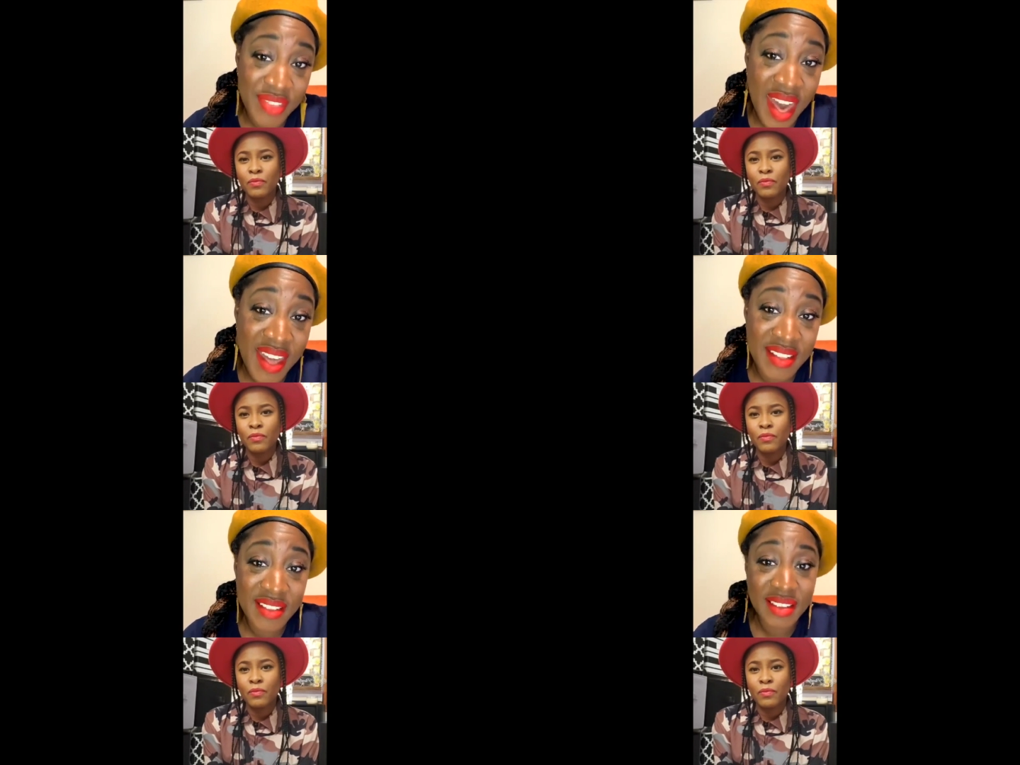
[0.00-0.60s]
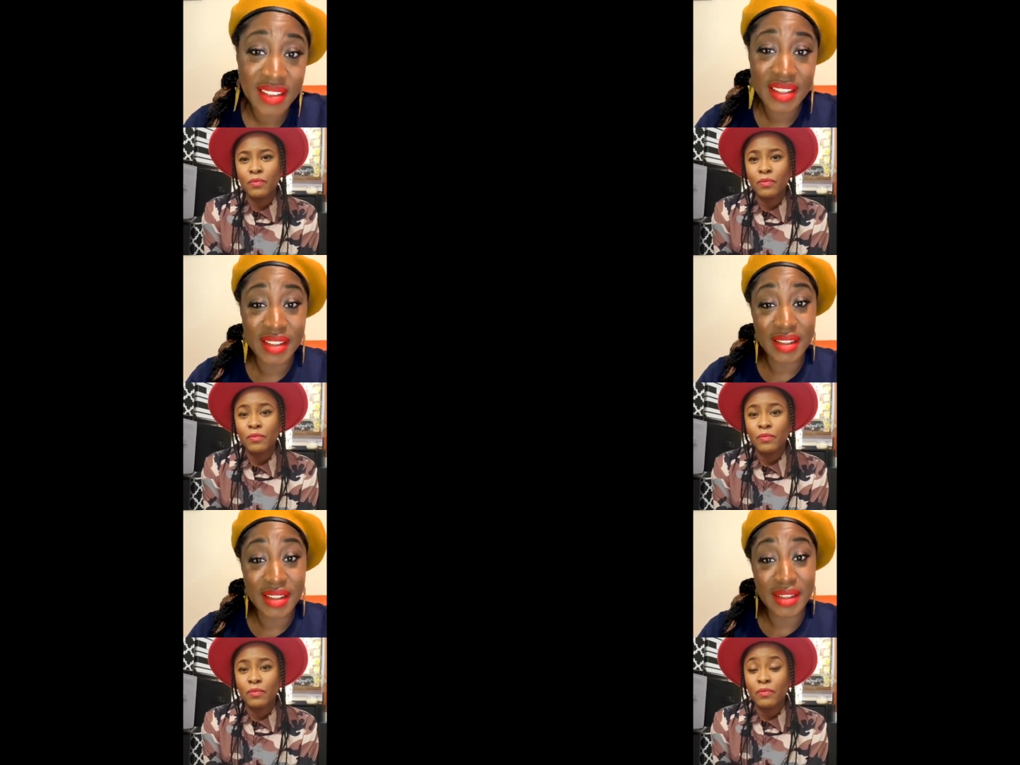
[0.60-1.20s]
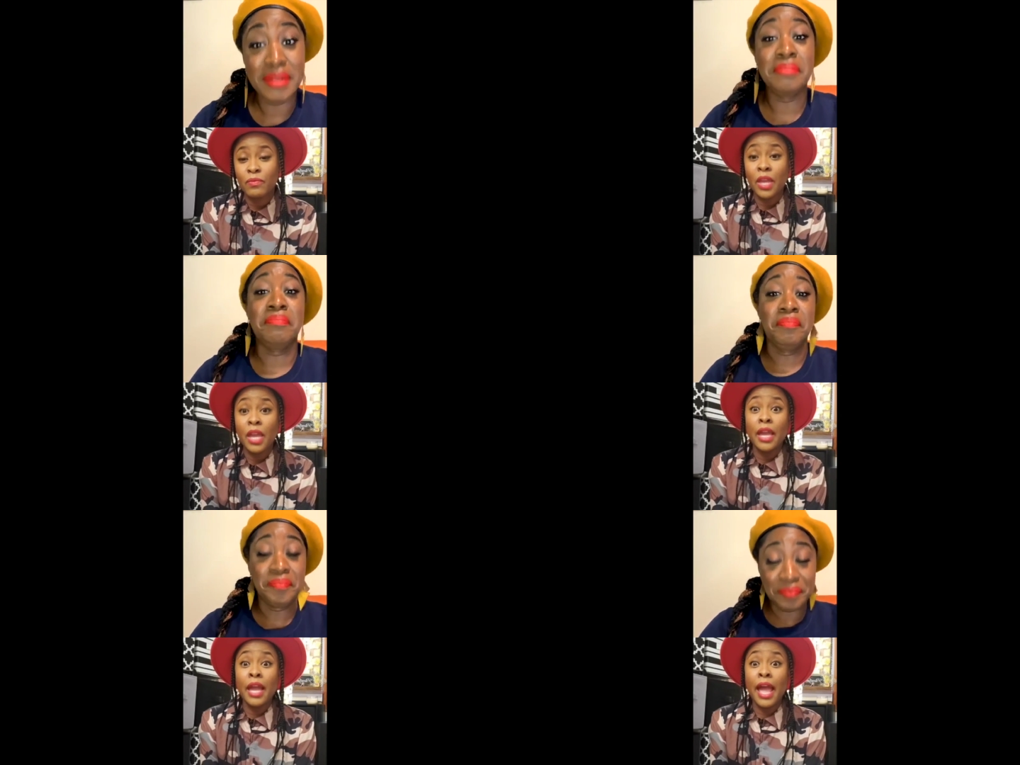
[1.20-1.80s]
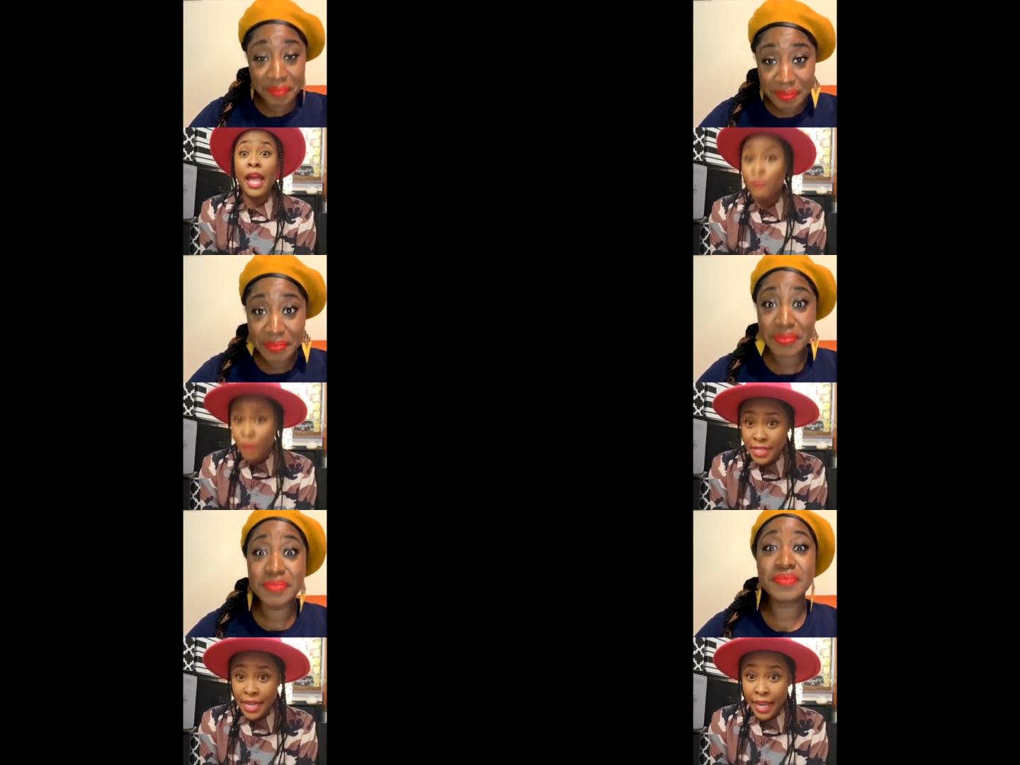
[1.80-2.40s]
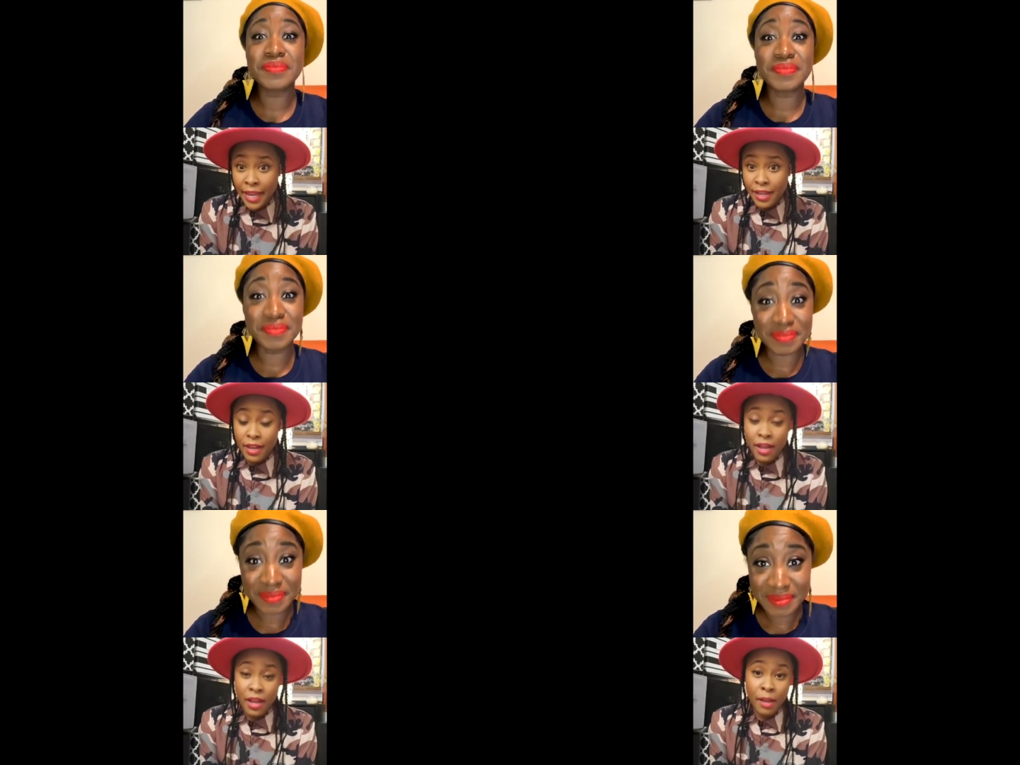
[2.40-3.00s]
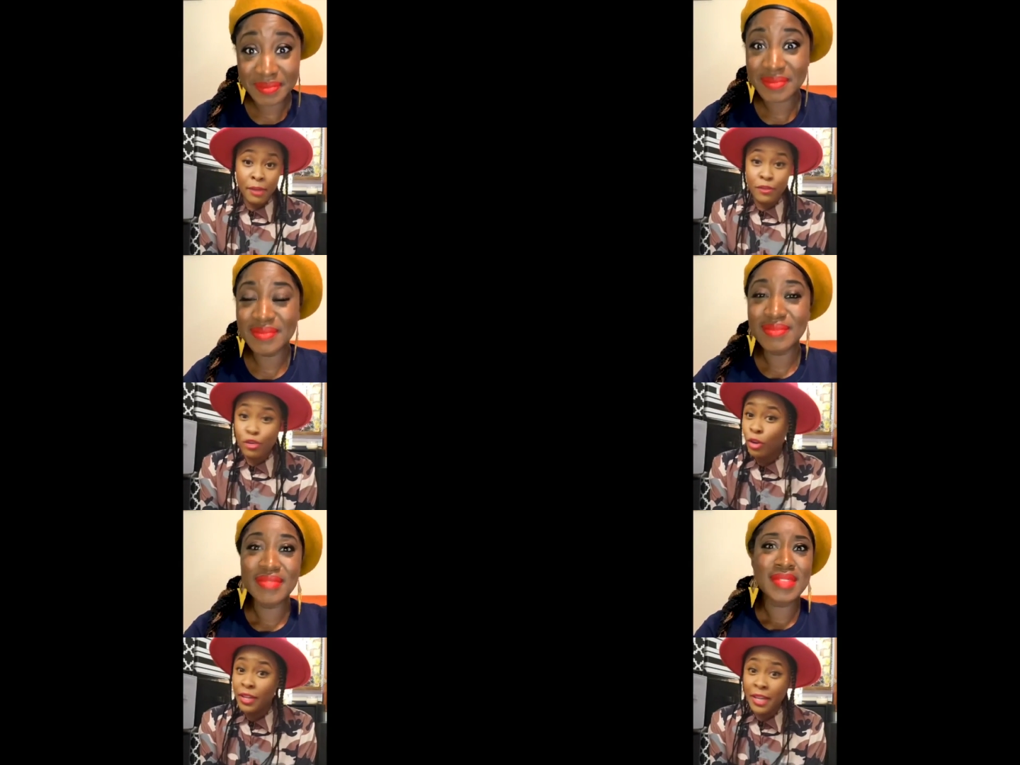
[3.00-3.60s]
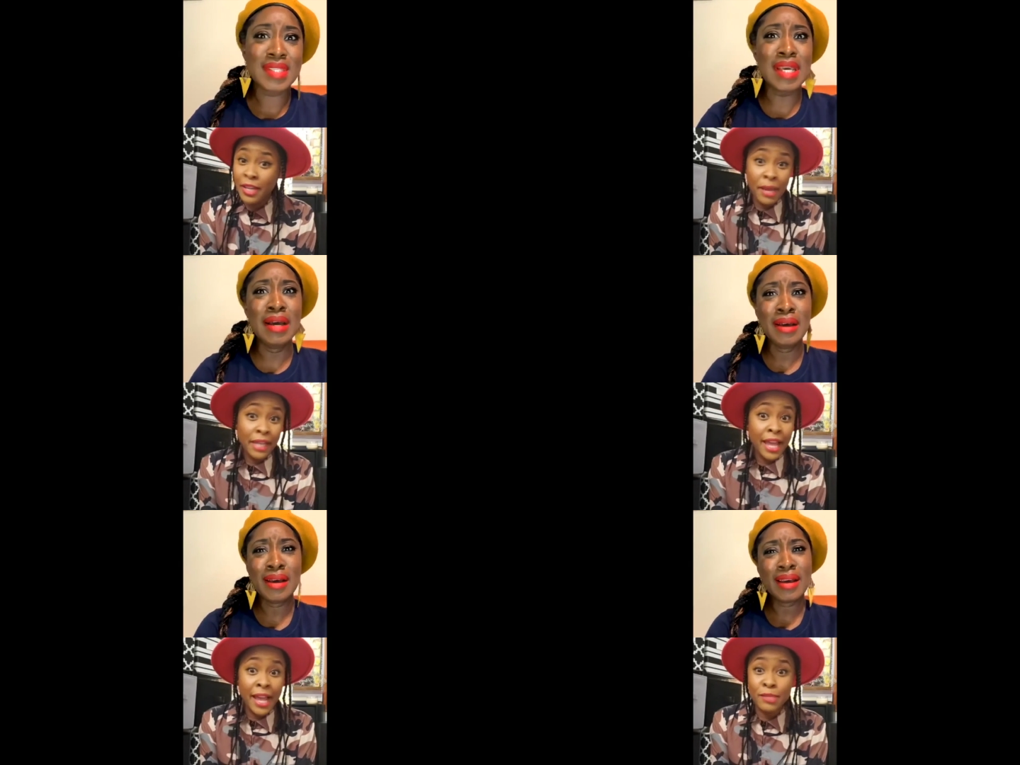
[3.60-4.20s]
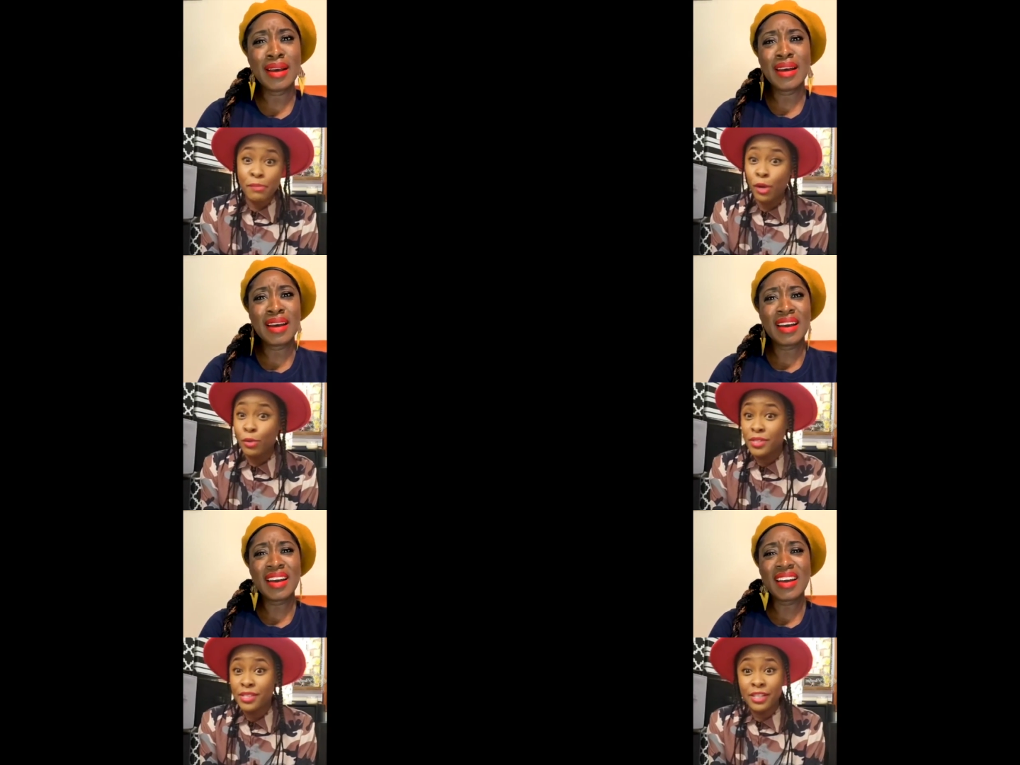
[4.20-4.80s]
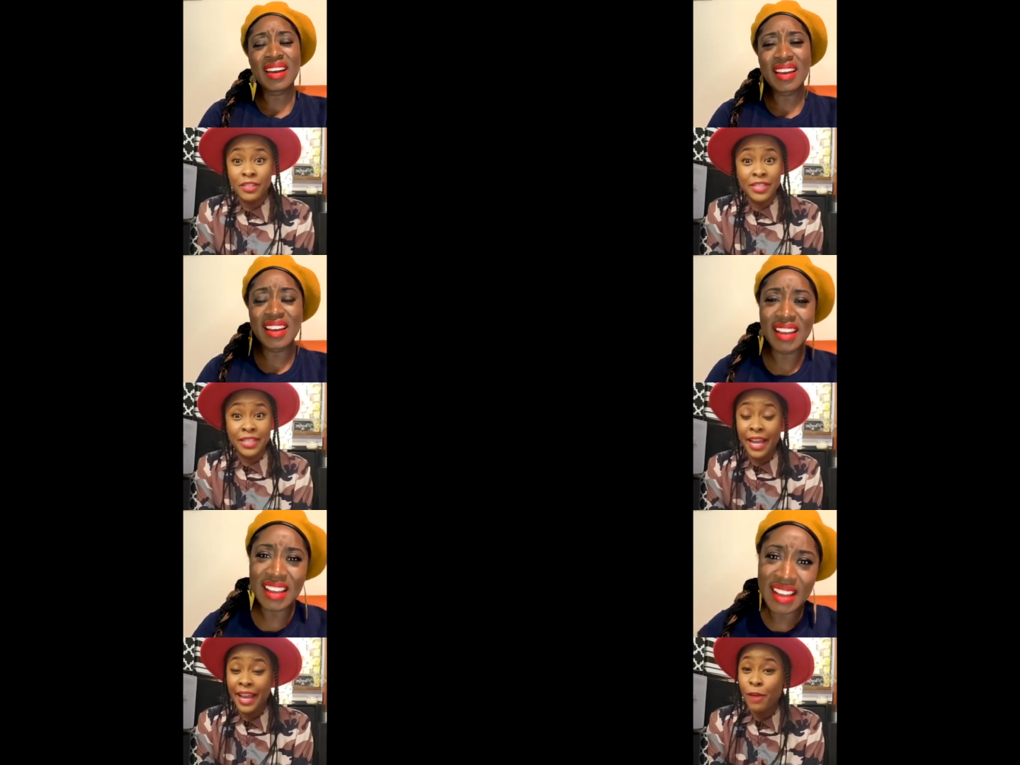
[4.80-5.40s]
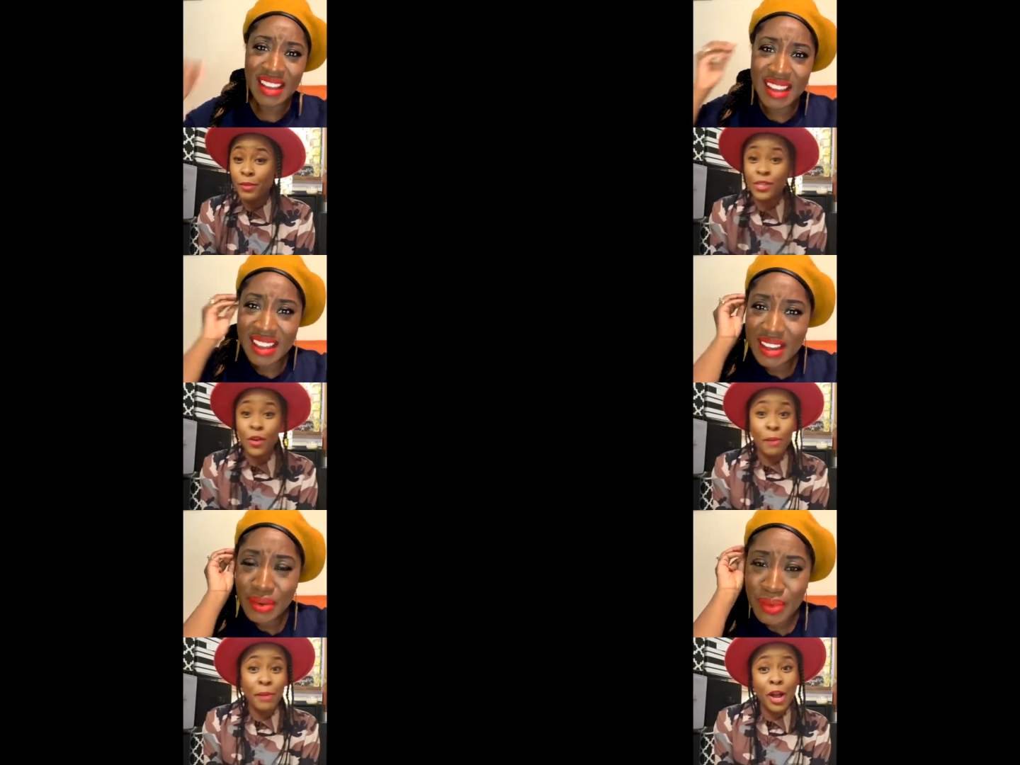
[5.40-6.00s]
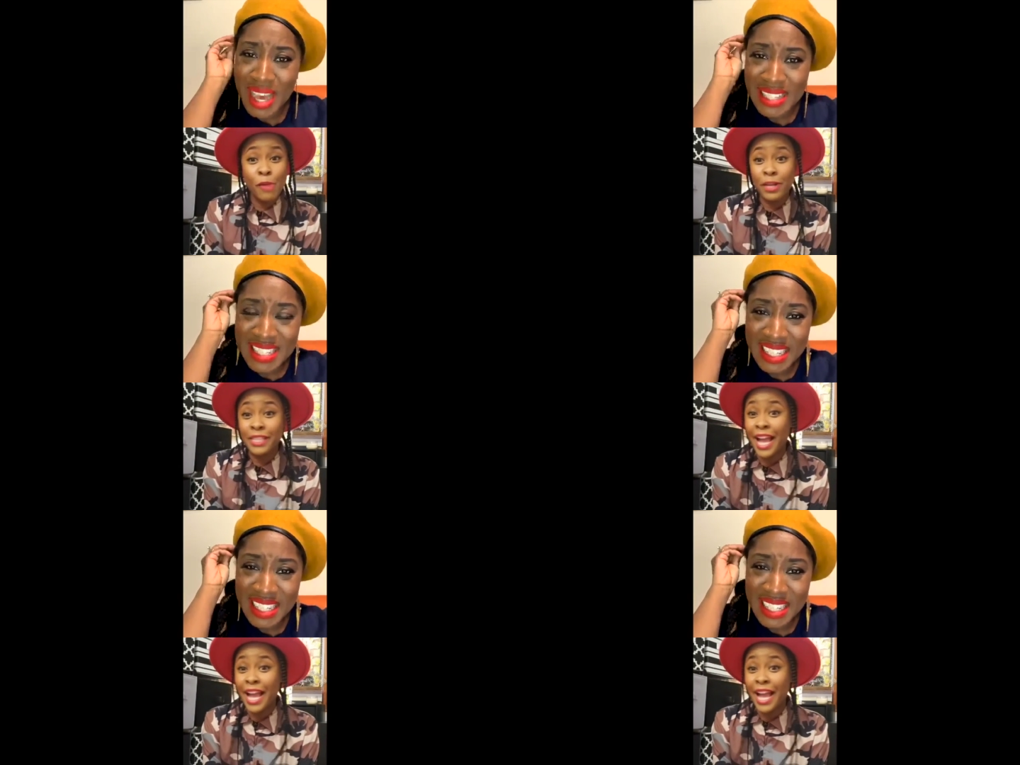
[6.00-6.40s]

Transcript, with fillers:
Speaker 1: Every
Speaker 2: day. Um, if you go look at my last post of today, I was talking about how much I hate
Speaker 1: posting